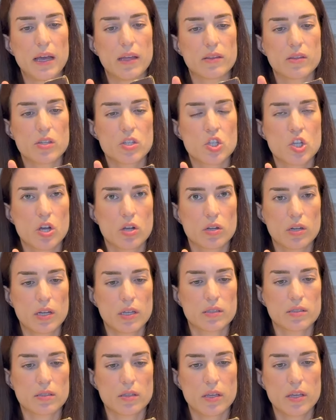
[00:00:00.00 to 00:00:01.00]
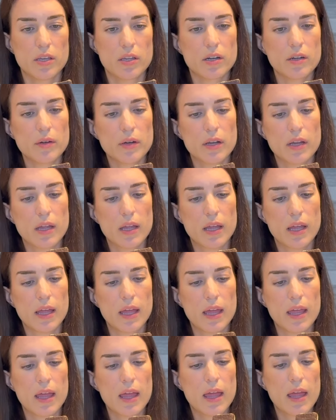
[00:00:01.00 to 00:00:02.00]
and chocolate here.
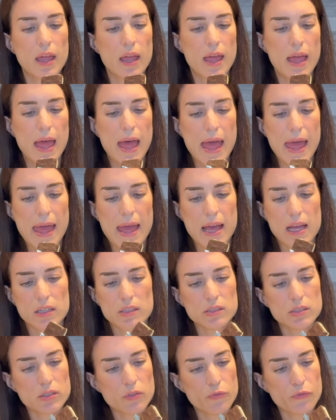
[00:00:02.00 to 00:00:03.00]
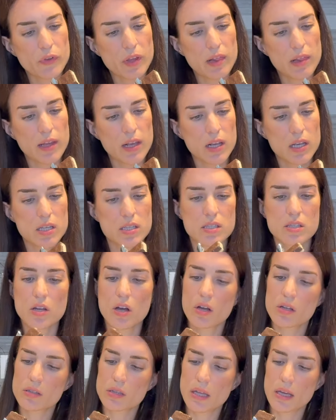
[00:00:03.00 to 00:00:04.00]
And the filling is
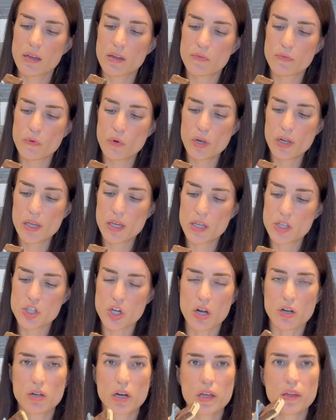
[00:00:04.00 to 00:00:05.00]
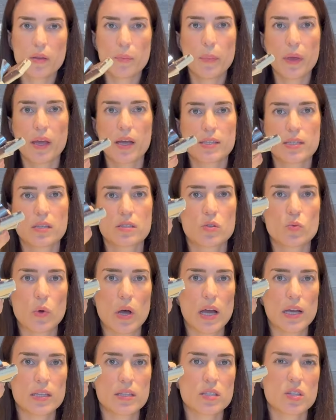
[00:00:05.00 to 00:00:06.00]
not like fully chocolate because it's
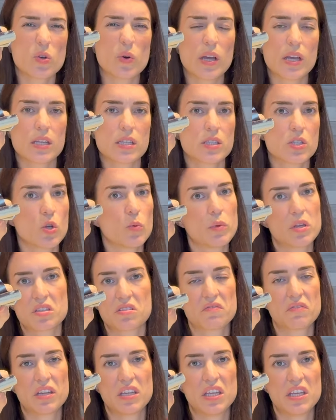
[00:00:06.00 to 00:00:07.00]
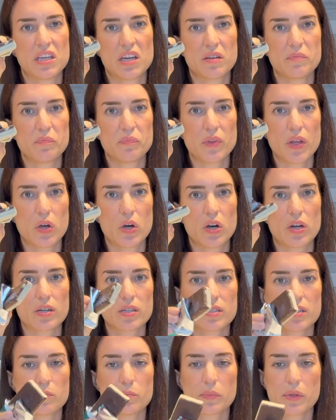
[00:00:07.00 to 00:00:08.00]
white, so I assume it's vanilla or
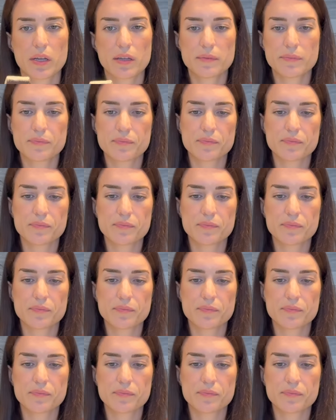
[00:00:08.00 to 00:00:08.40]
something.